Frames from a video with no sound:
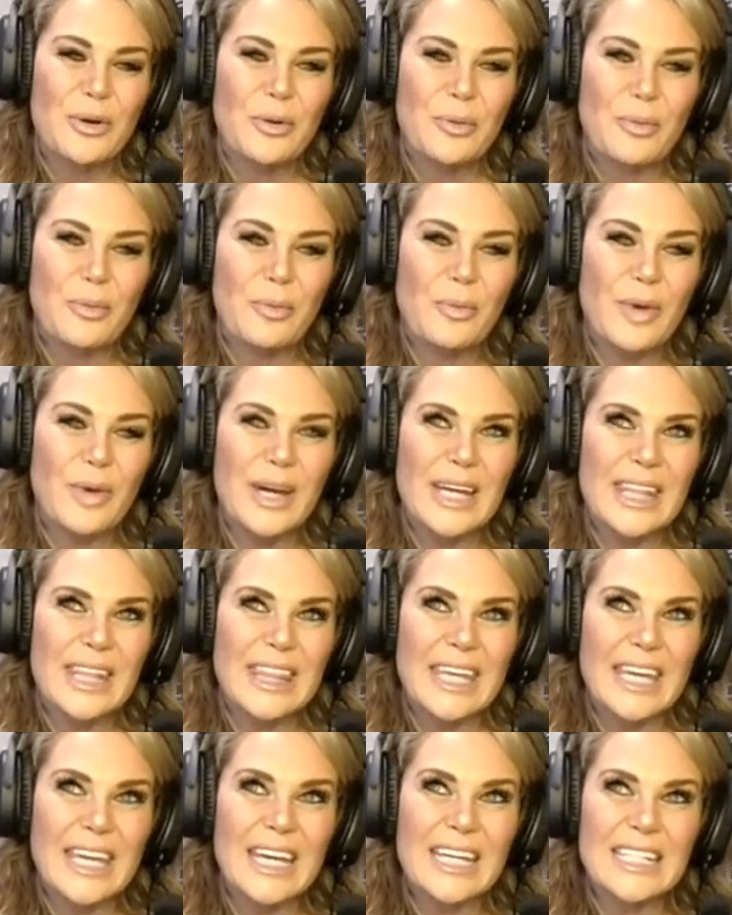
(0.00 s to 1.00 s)
what
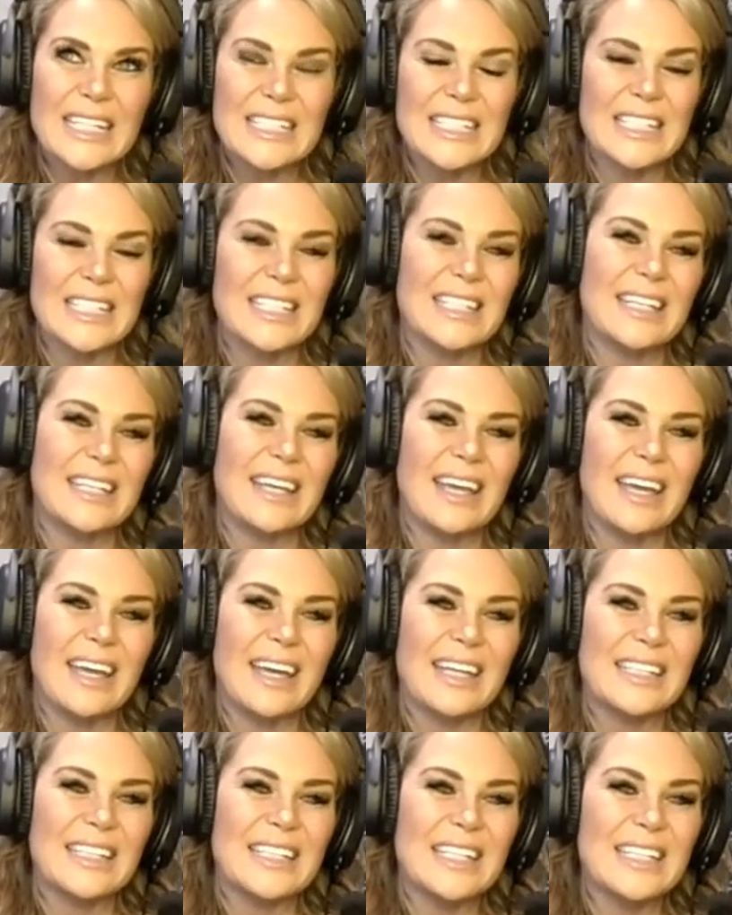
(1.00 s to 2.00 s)
they hunted,
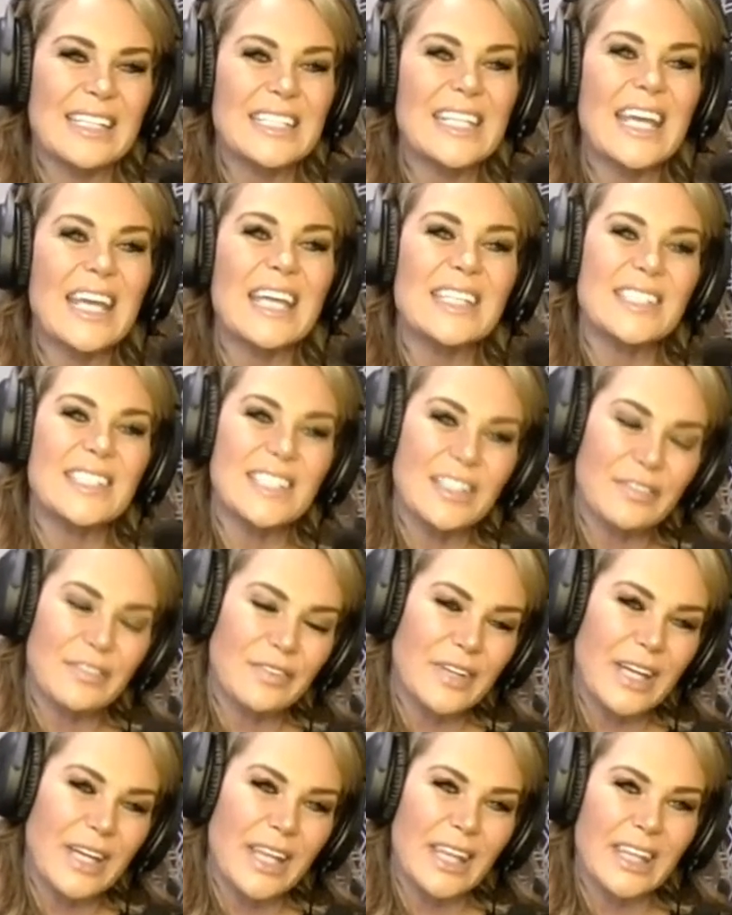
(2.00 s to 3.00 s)
and it tastes
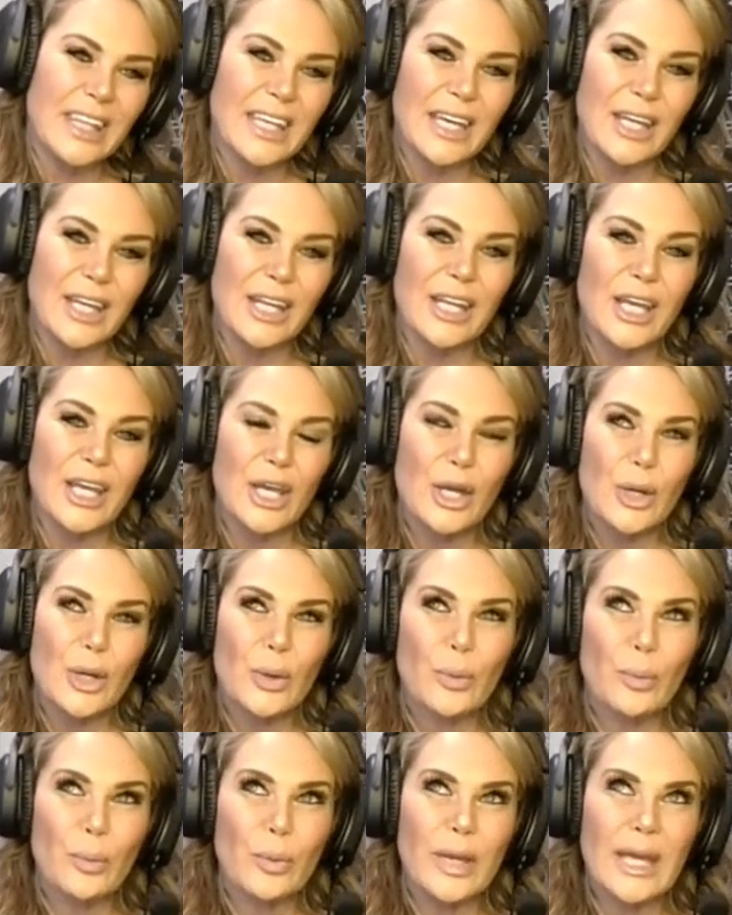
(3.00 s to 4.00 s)
different than
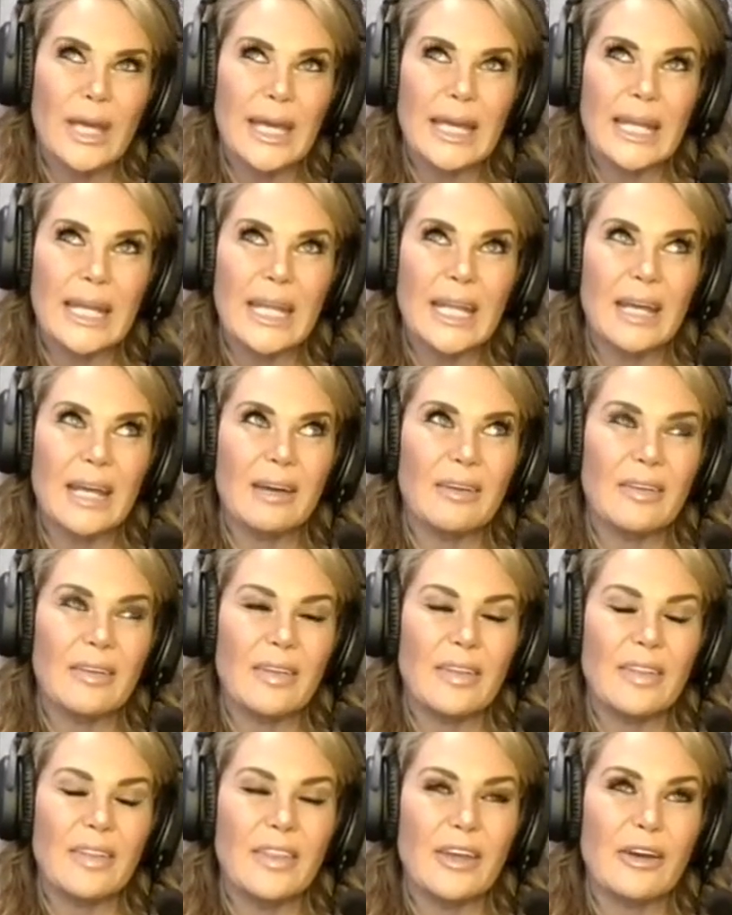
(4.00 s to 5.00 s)
when
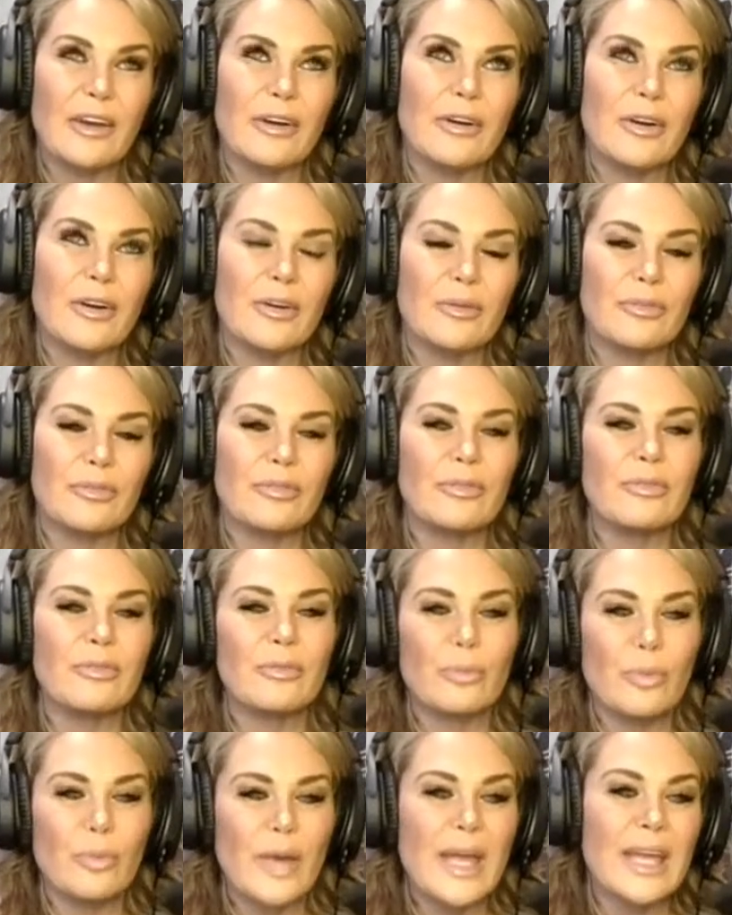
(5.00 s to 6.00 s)
they're
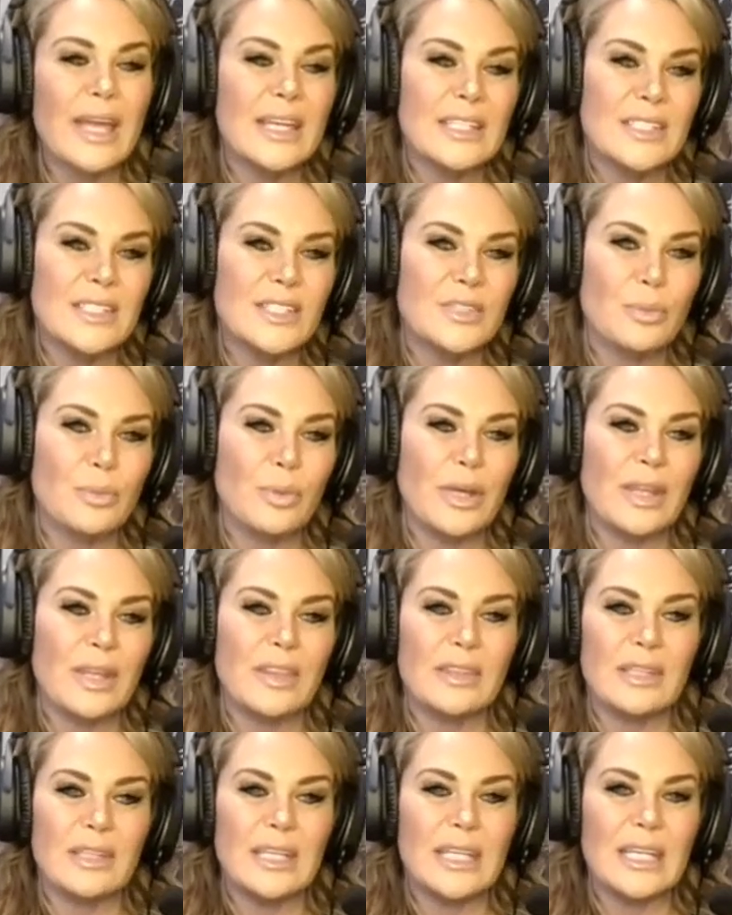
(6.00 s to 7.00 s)
raised with
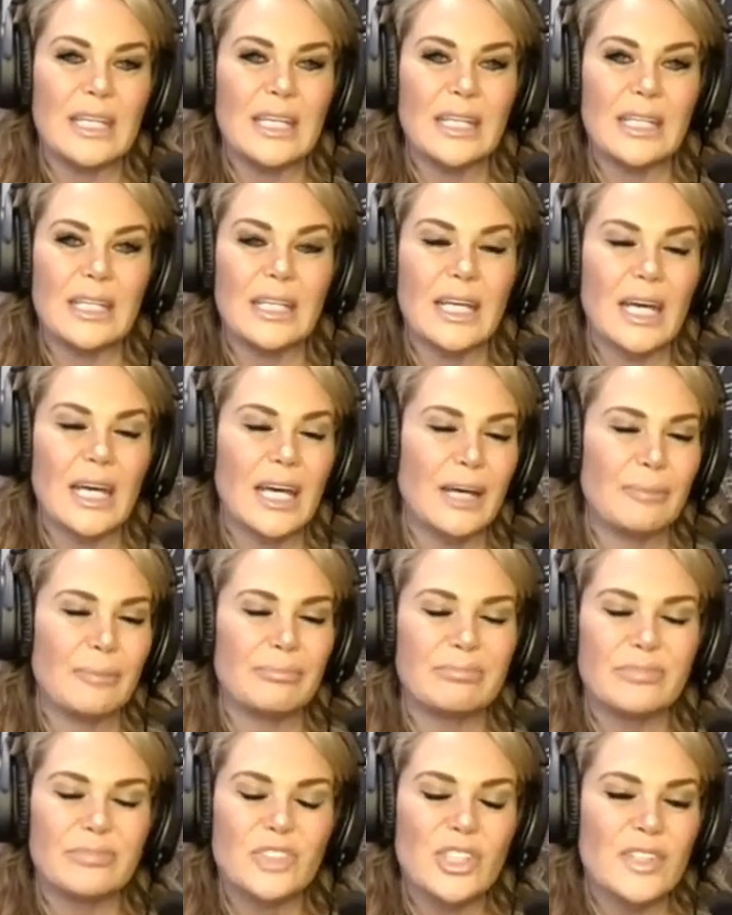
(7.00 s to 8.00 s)
eating
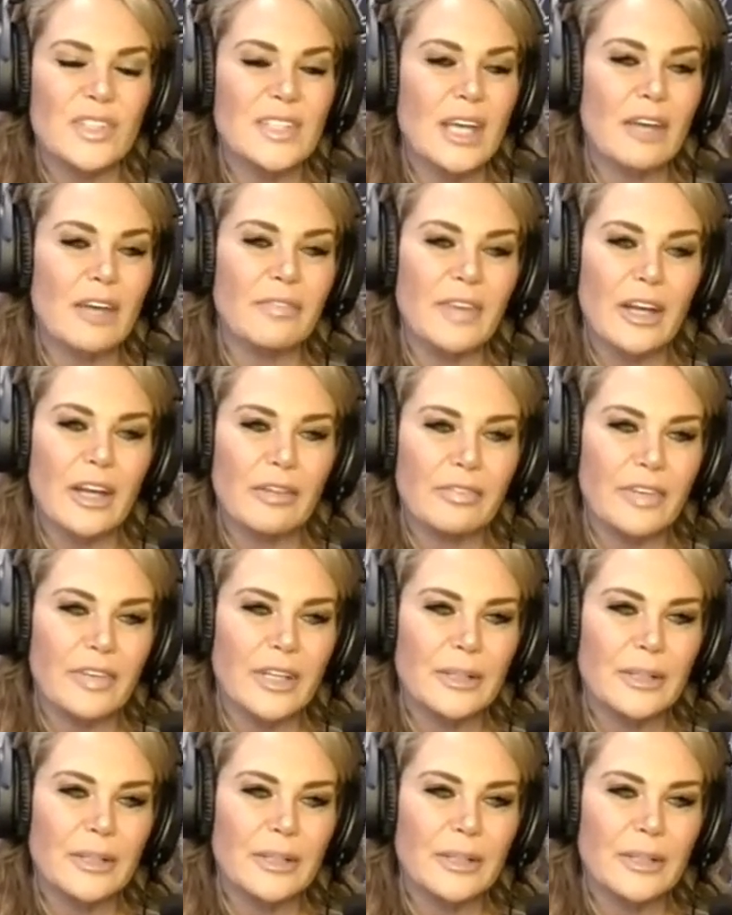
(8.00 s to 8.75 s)
just alfalfa.